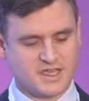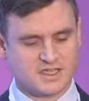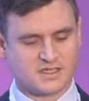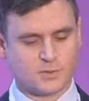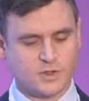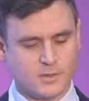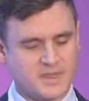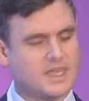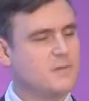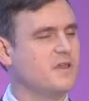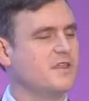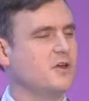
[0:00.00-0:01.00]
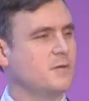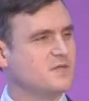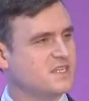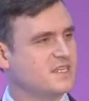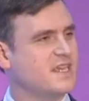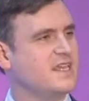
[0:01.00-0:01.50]
So we'll be keeping that up
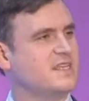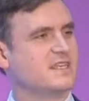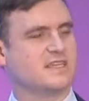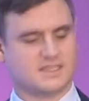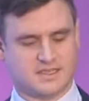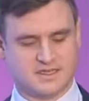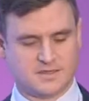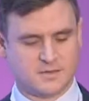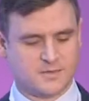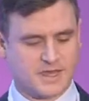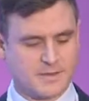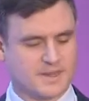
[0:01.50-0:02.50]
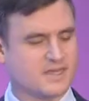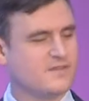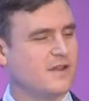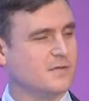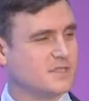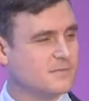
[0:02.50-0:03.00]
to date as the pipeline
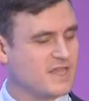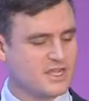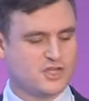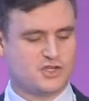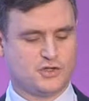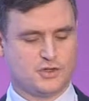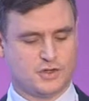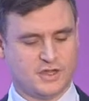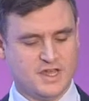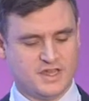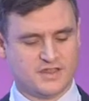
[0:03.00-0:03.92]
develops to make sure